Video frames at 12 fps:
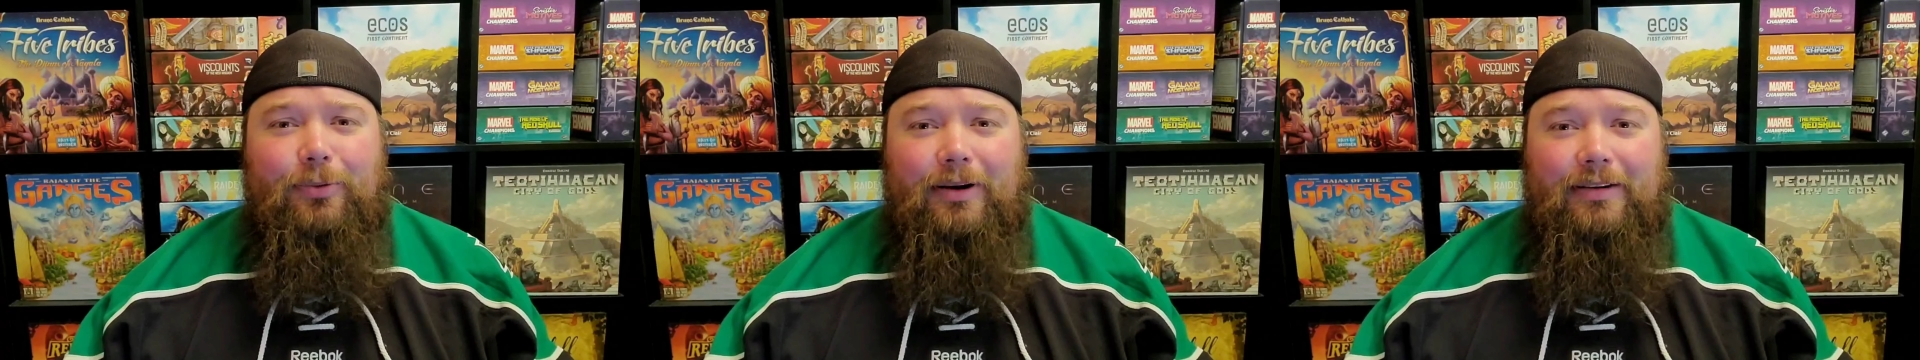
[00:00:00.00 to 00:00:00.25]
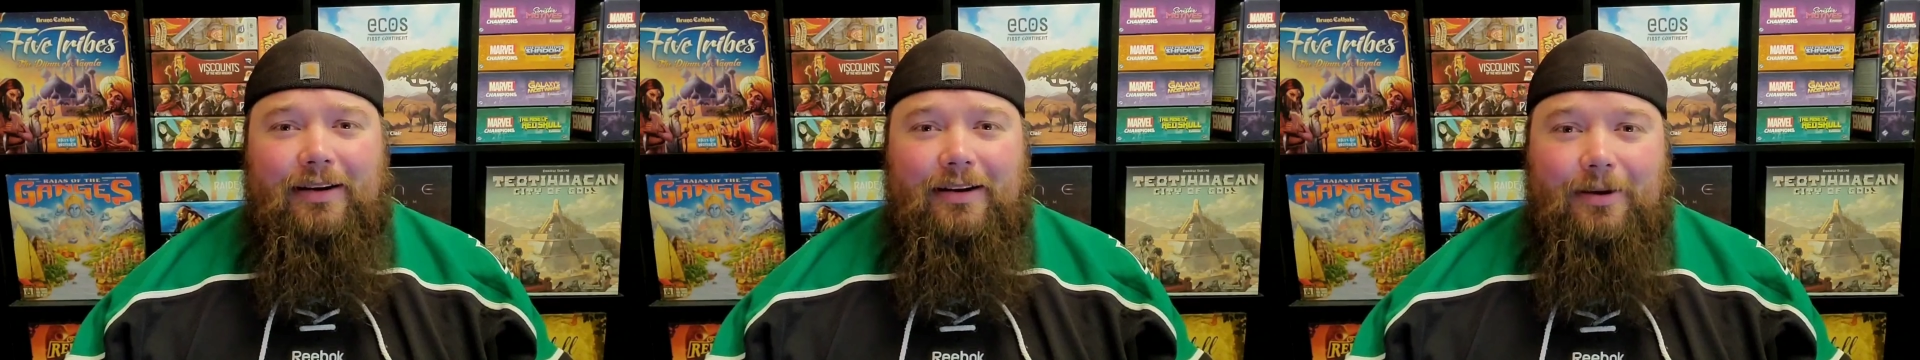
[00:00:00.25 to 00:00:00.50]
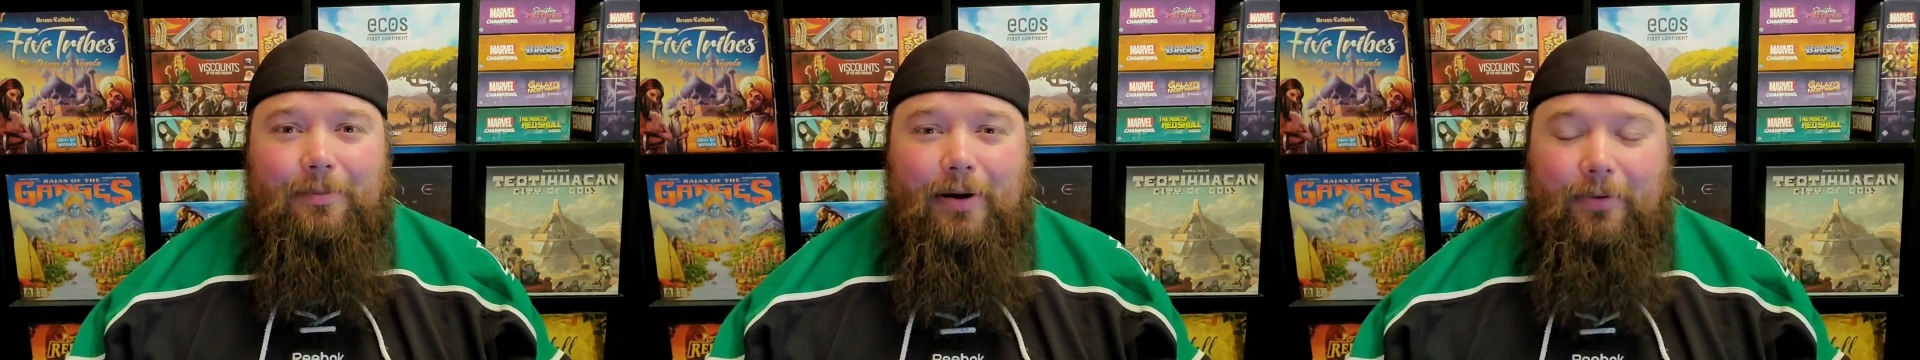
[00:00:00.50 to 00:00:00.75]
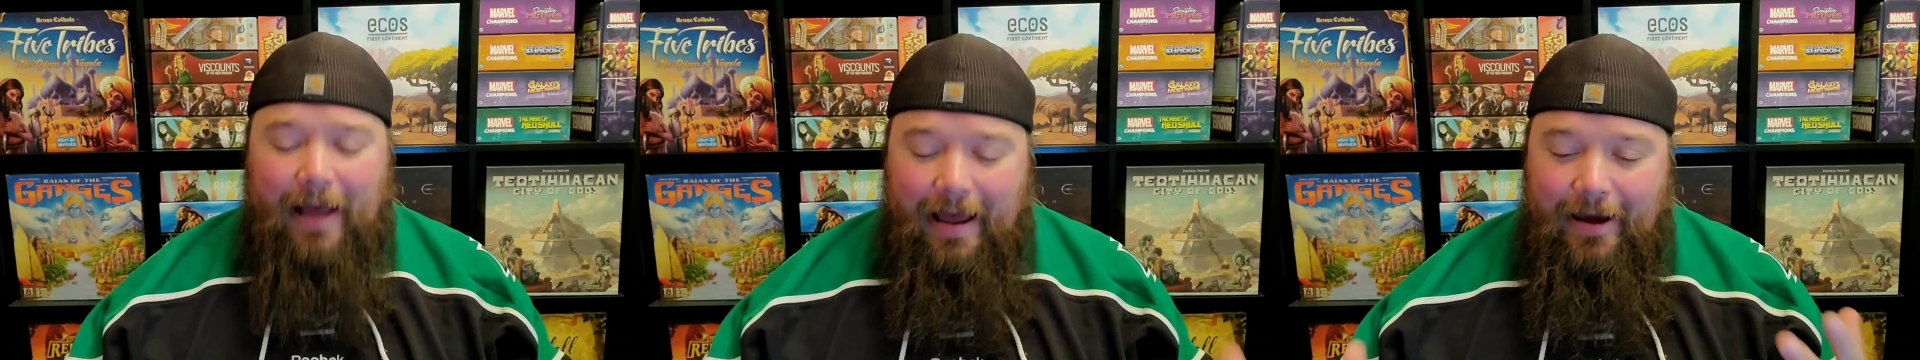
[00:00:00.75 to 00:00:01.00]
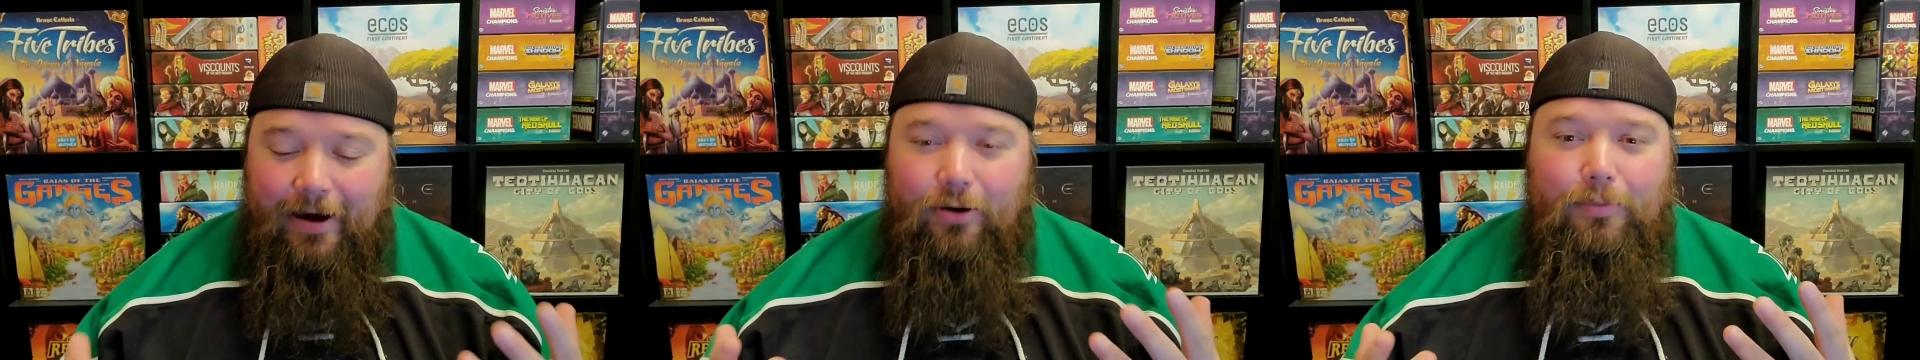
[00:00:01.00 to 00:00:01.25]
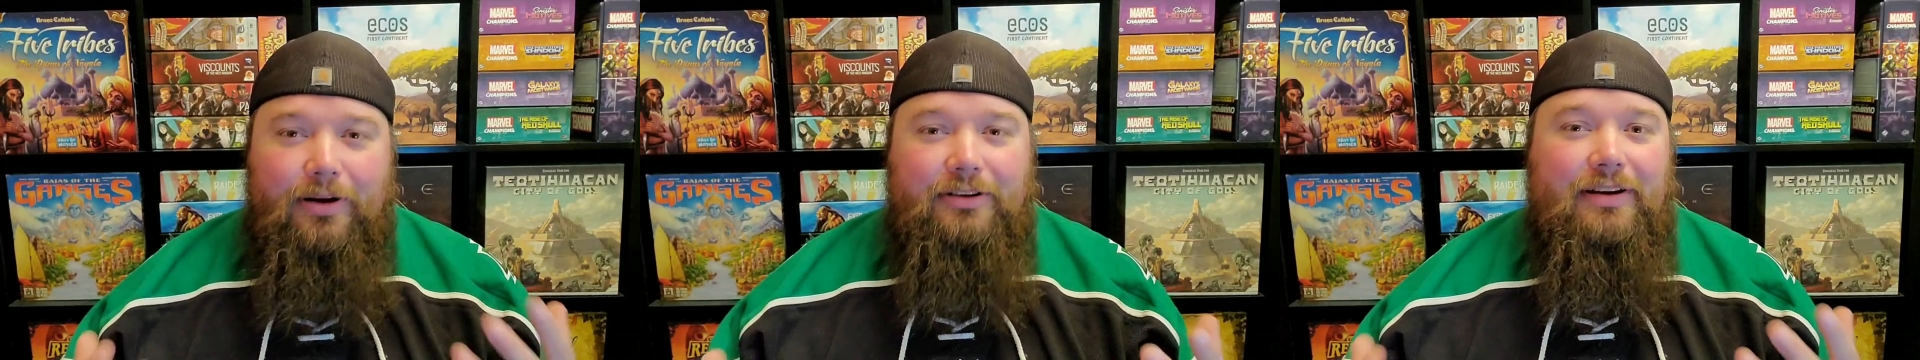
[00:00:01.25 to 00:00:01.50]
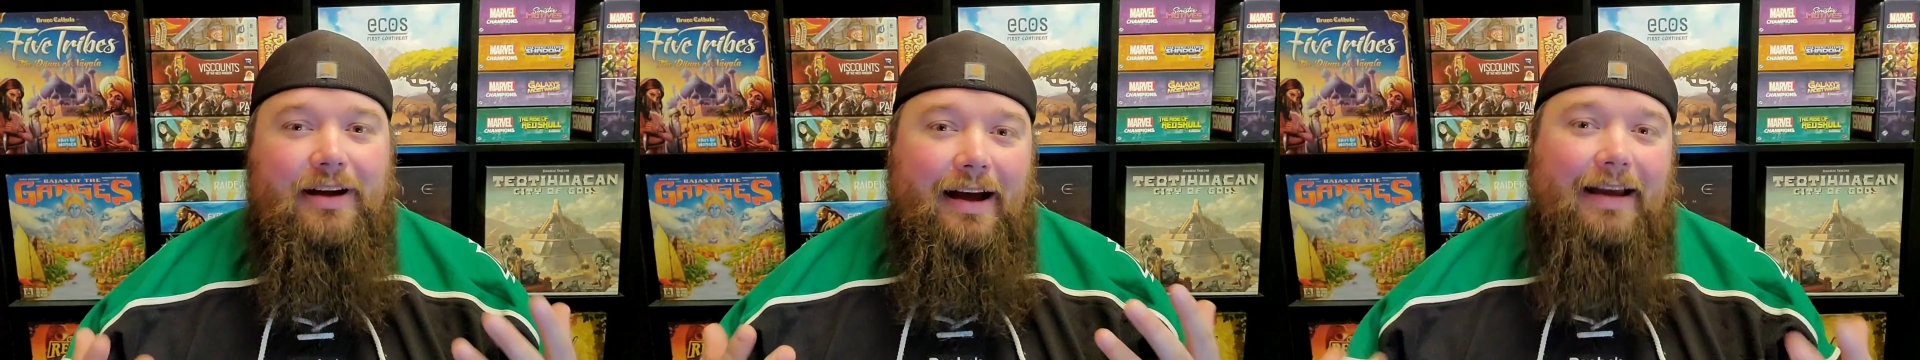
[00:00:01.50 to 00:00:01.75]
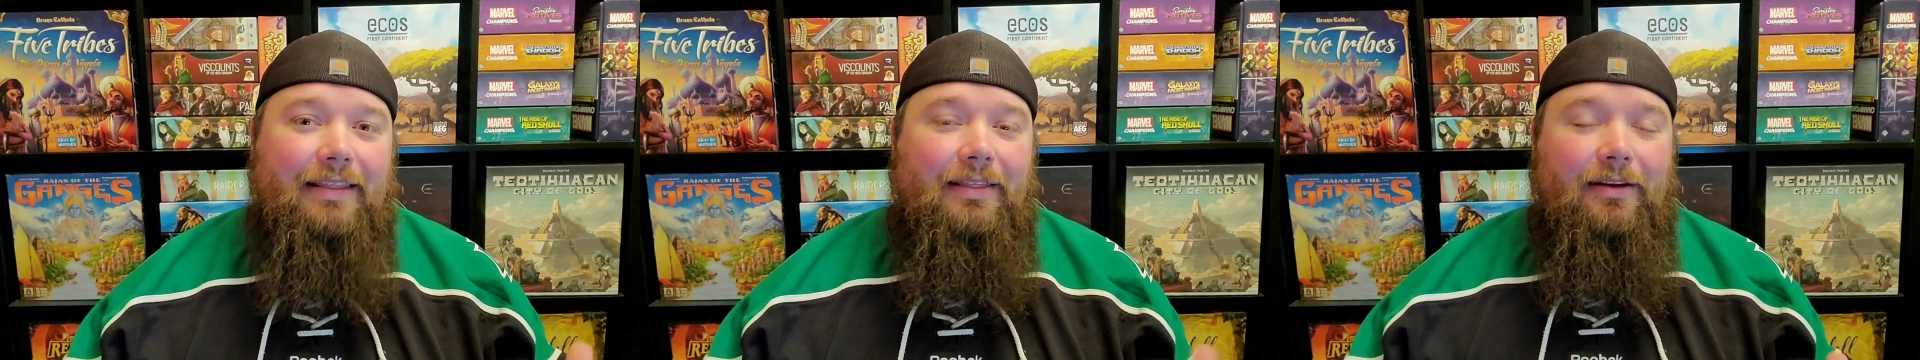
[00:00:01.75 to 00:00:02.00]
want to talk about how much
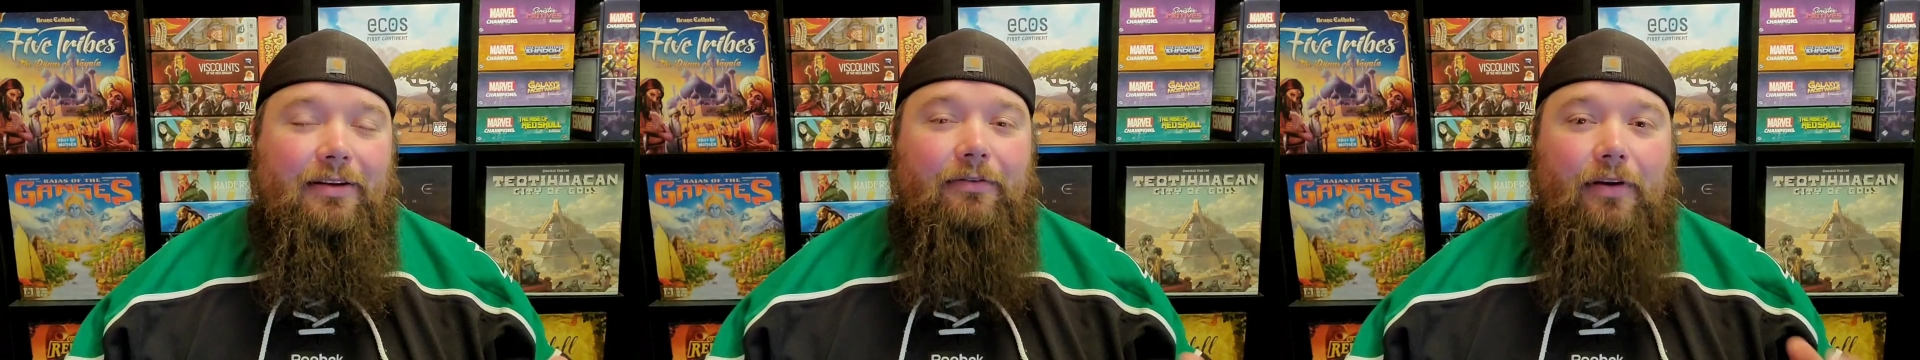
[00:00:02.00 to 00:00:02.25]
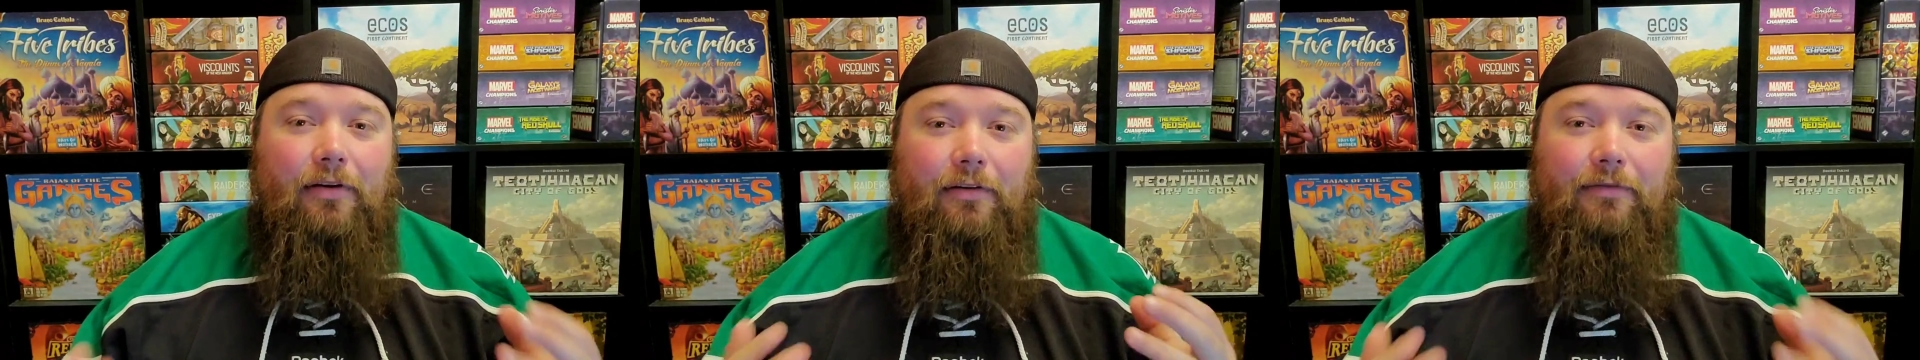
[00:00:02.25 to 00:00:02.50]
I love